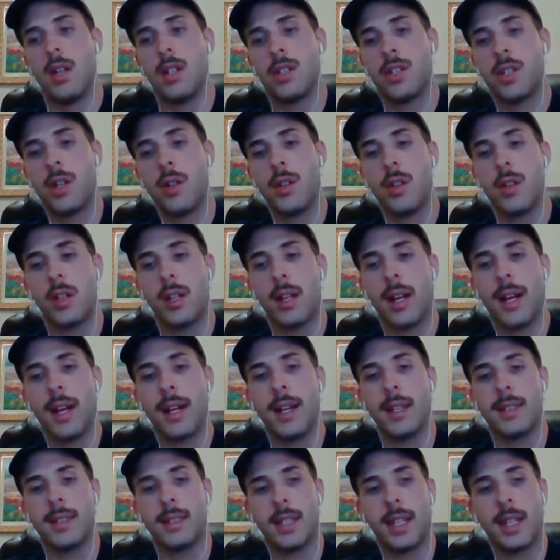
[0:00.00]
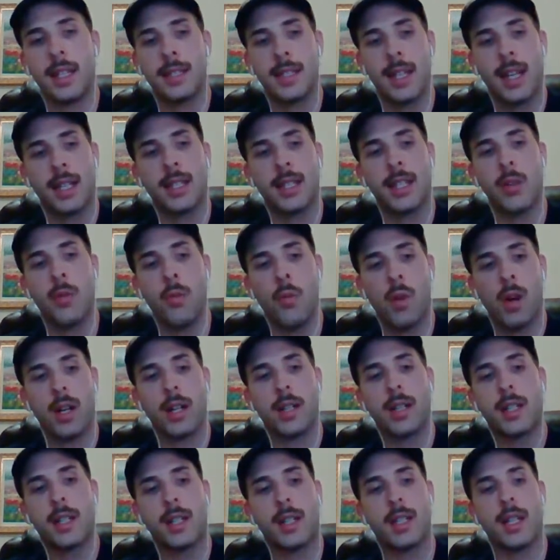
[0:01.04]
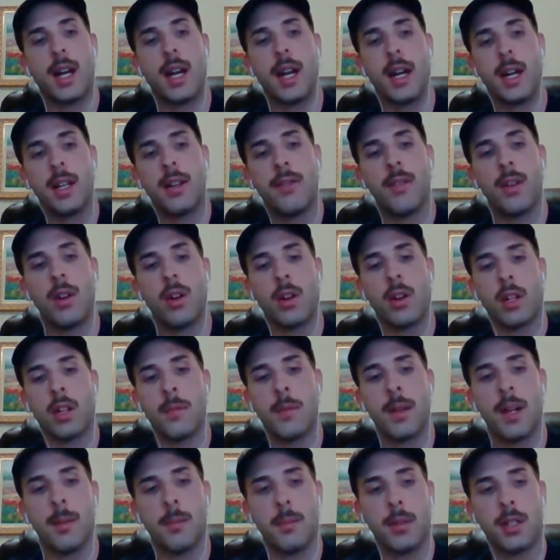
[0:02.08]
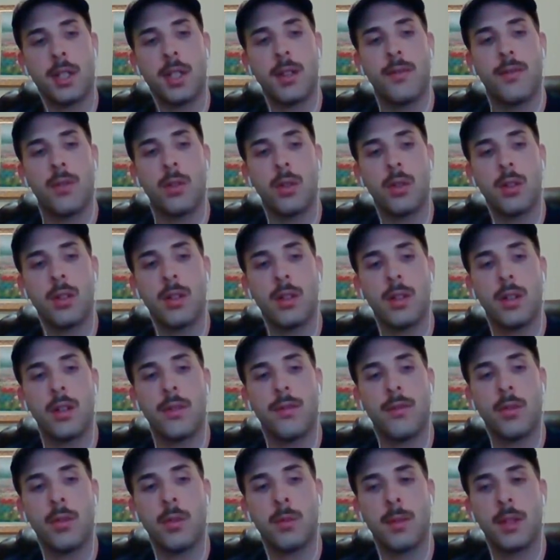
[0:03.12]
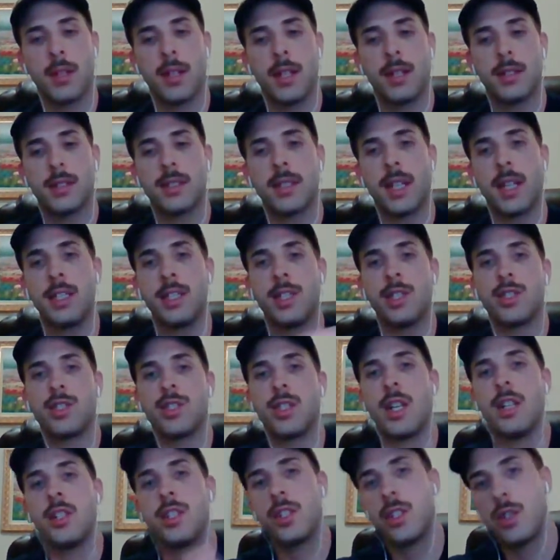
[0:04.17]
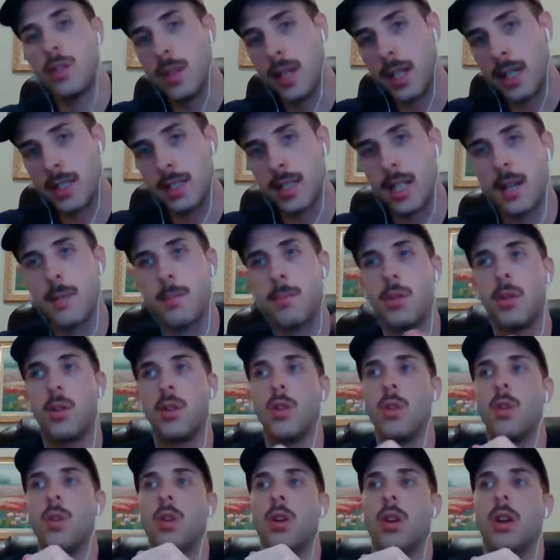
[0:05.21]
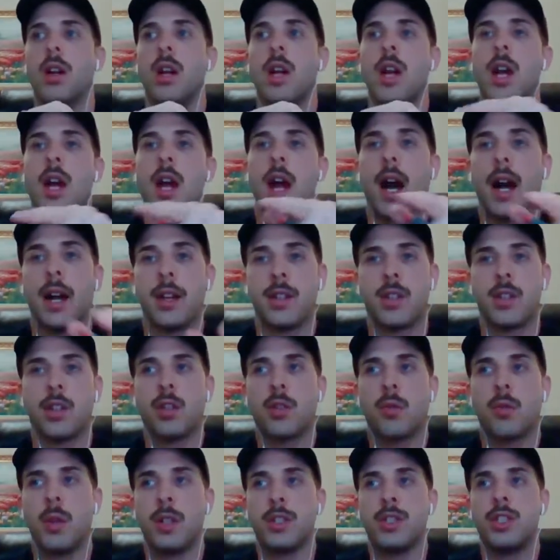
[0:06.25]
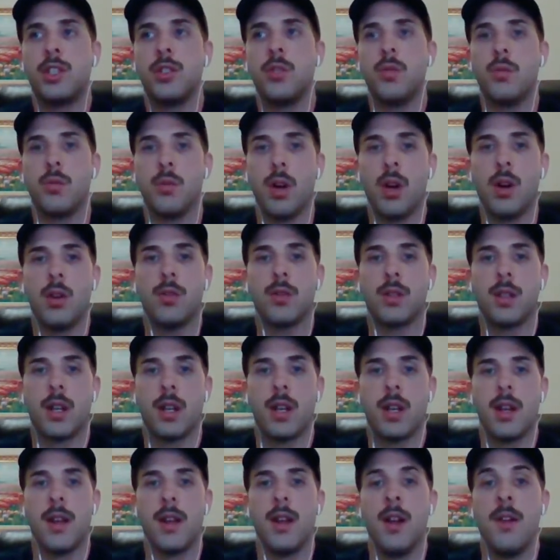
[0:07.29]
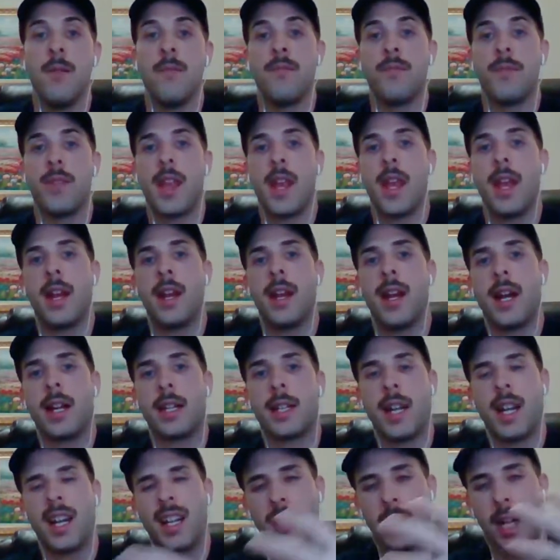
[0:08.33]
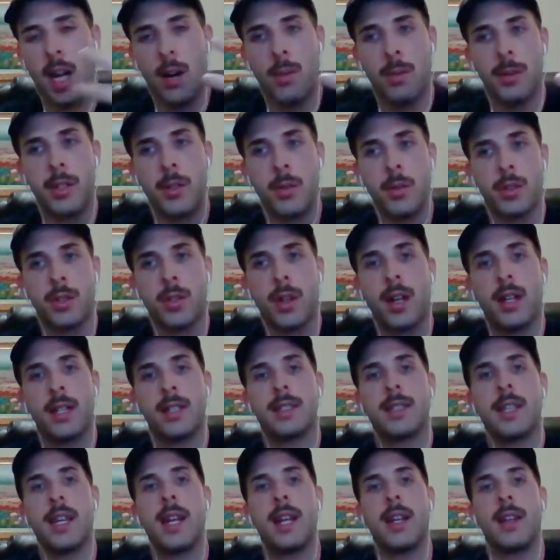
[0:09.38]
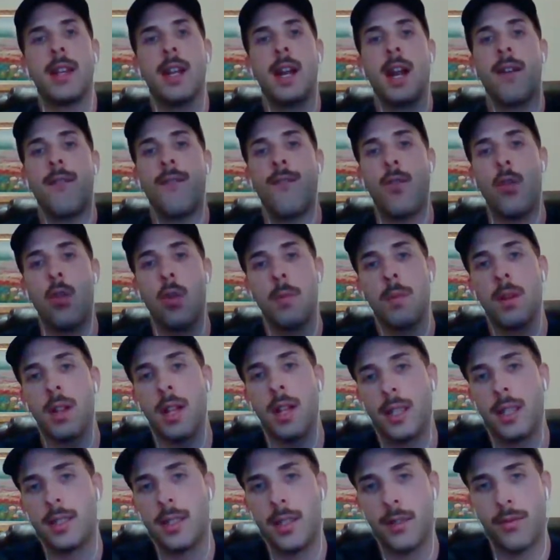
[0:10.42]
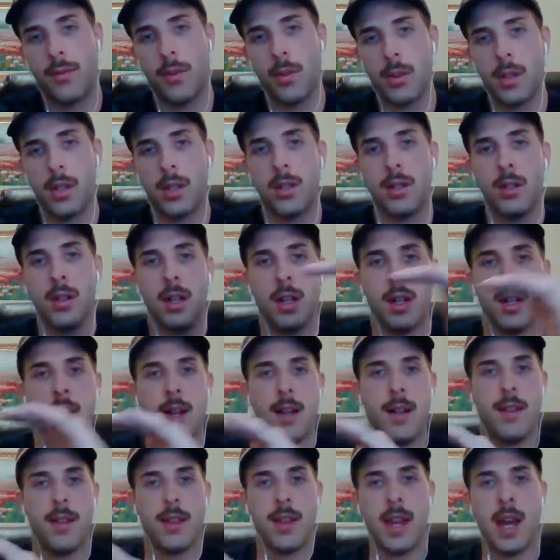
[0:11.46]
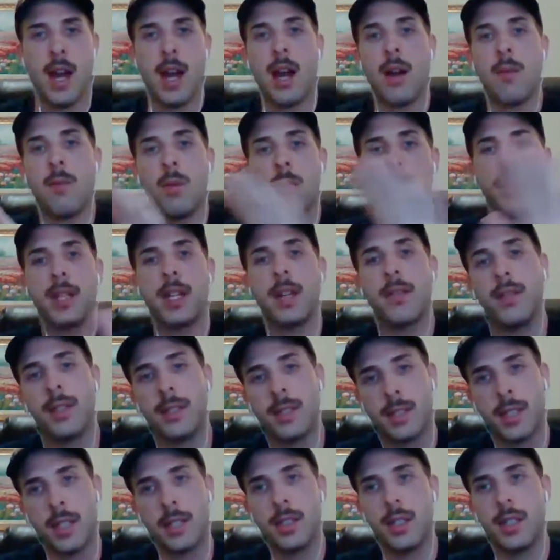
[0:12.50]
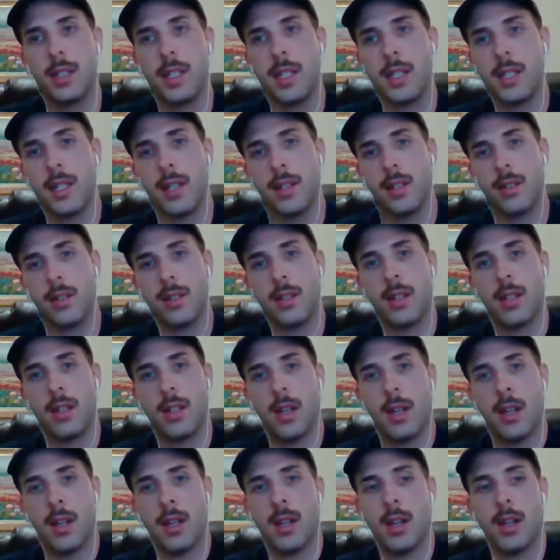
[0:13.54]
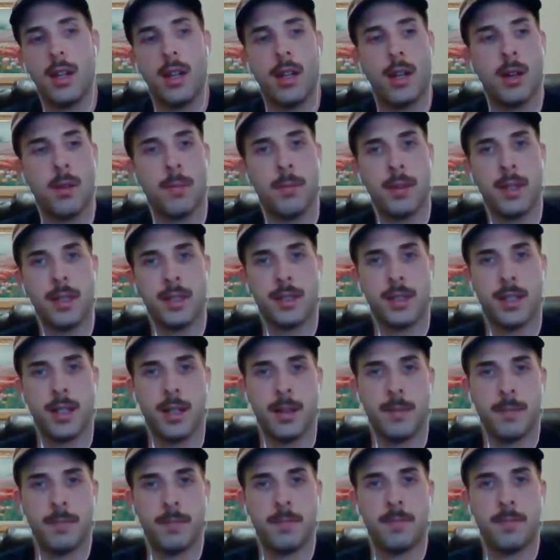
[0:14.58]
you guys exactly what kind of an argument I'm looking for in the formal analysis, I just sent you an example, or I took what you wrote and I kind of got what you were trying to say, and then I formalized it for you. Yeah, I won't be given such a detailed help this time.